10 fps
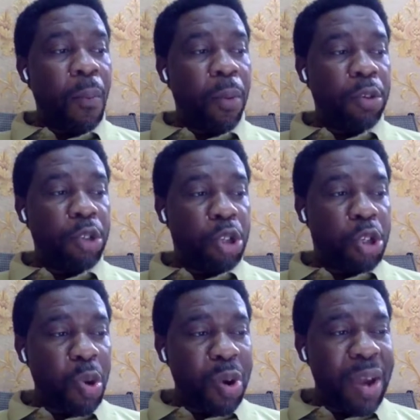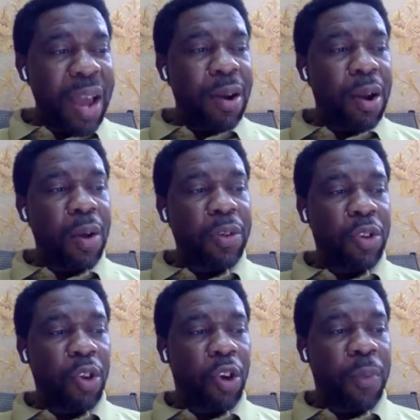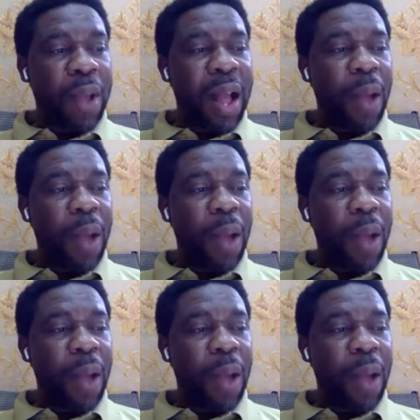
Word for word: But Jonah got up